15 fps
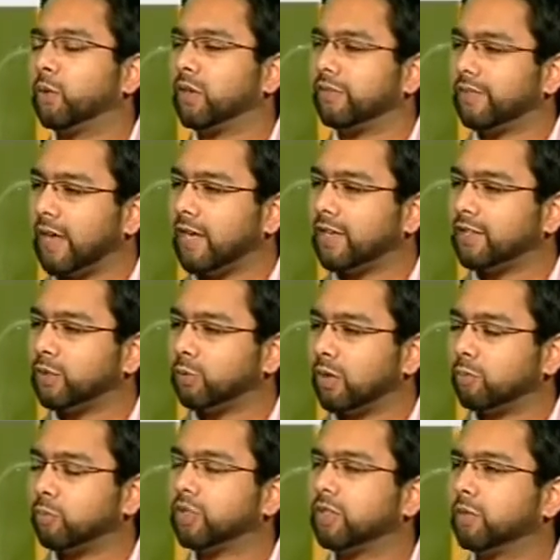one of the ages
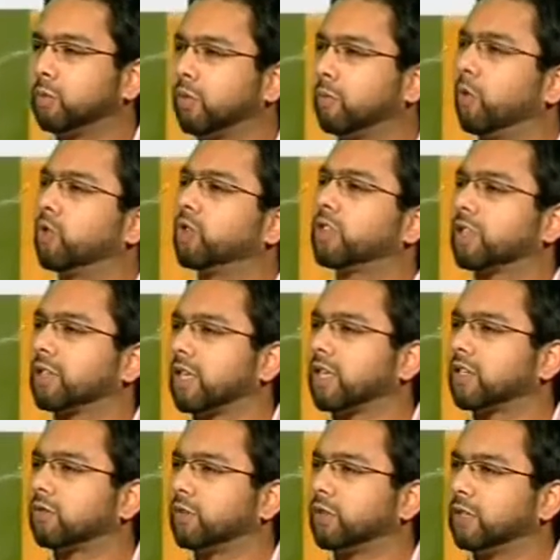when Muslims were most
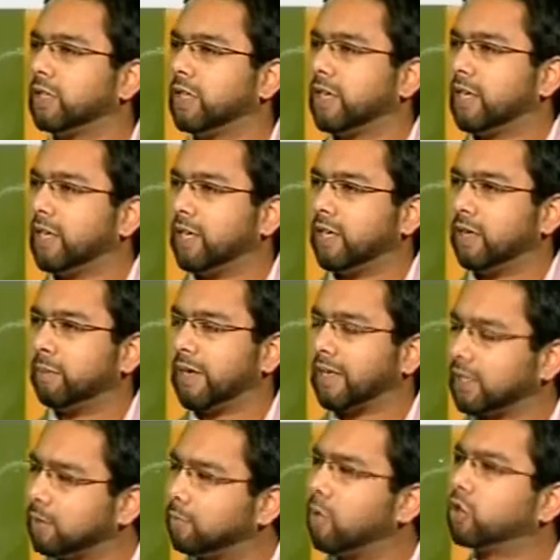successful, uh,
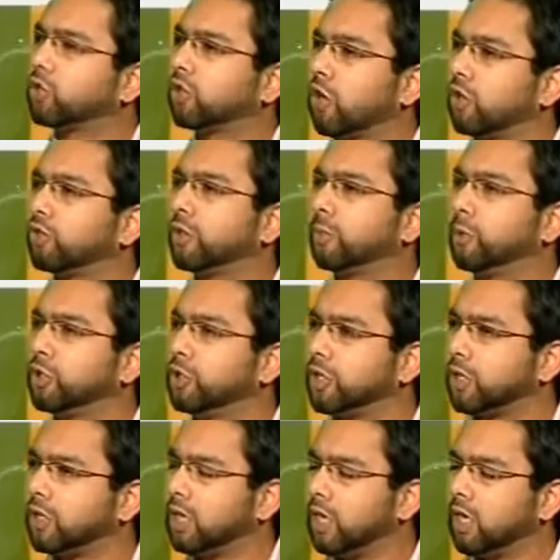making the most
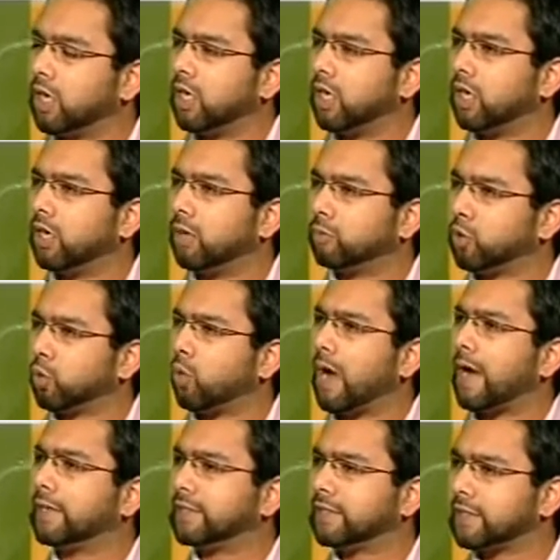contribution um, to
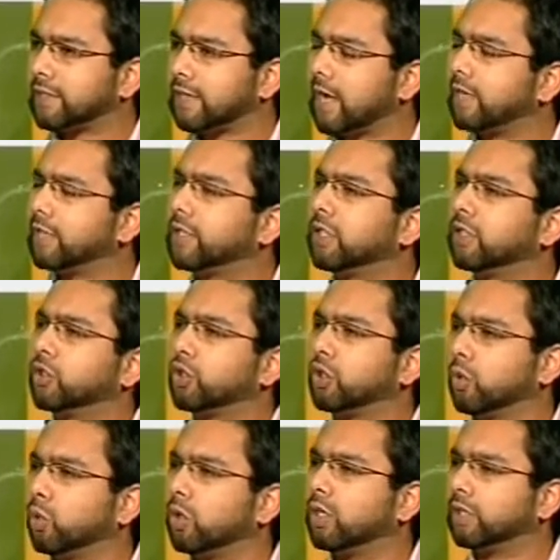wider society and to
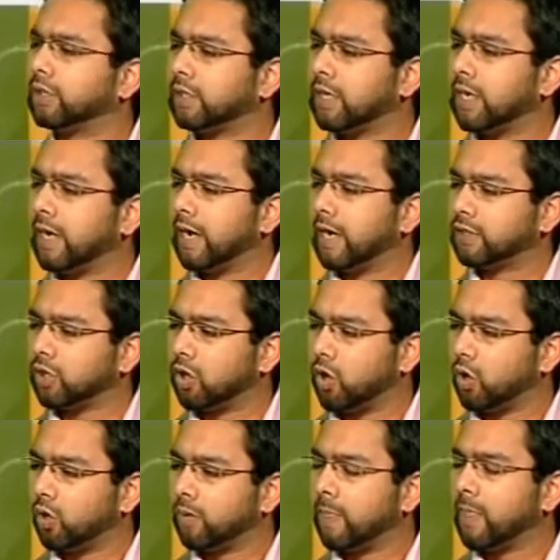the world as a
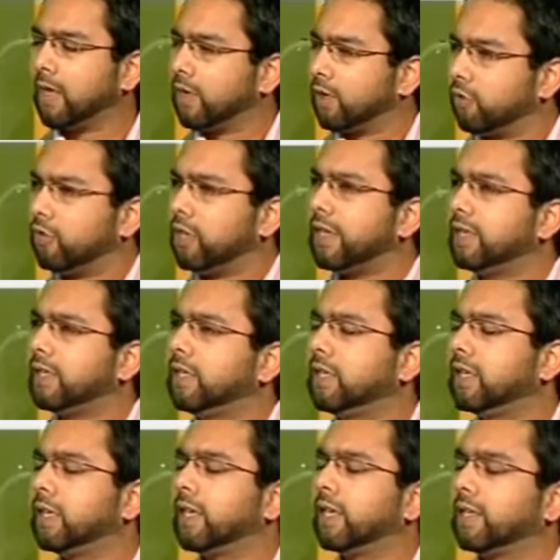whole.
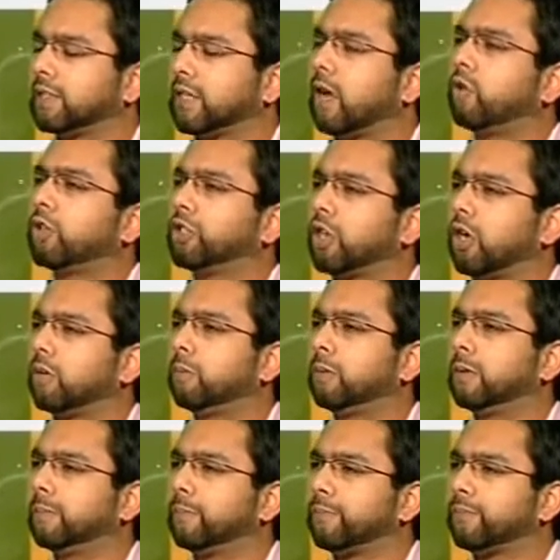Really, it's our job